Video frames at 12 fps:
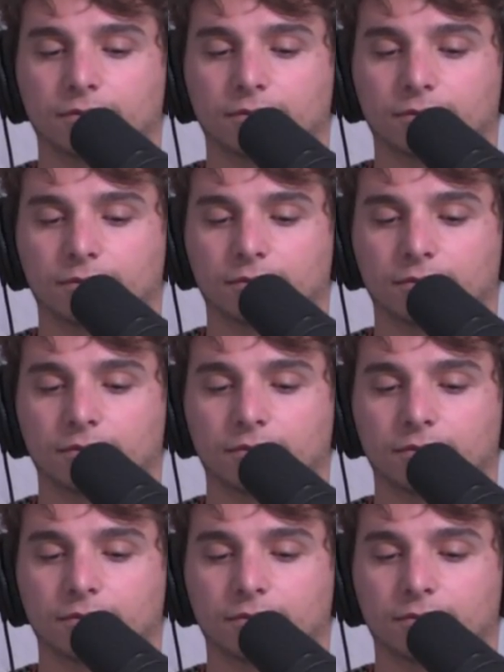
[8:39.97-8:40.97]

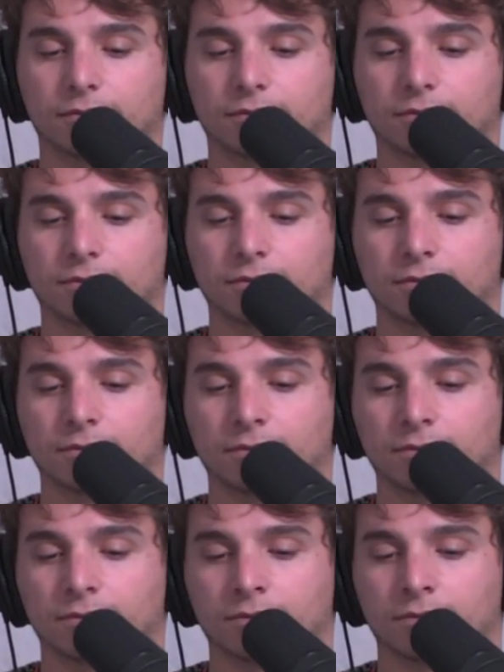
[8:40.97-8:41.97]

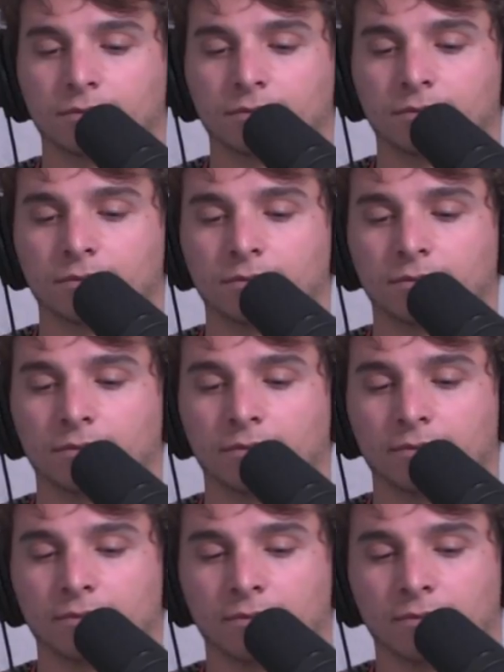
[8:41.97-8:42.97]

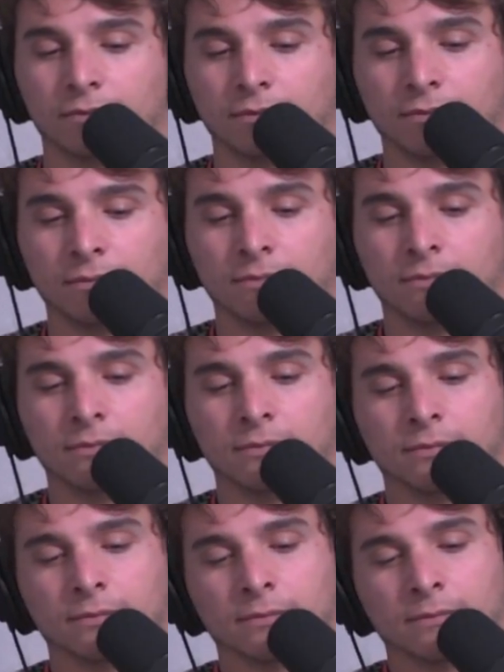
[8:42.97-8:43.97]

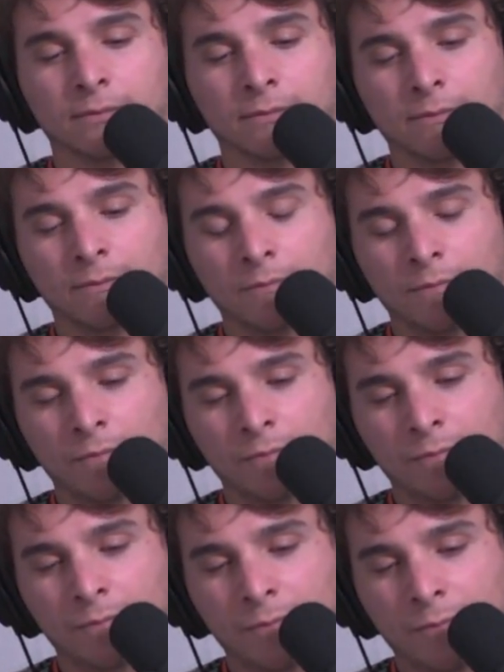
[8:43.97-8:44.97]

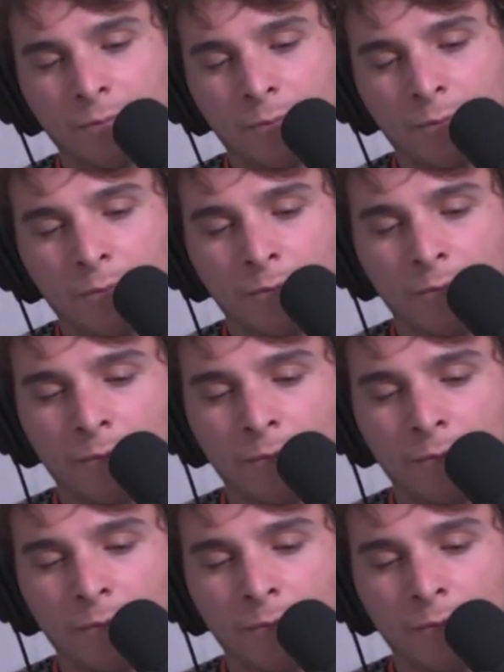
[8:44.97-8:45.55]
This person isn't speaking.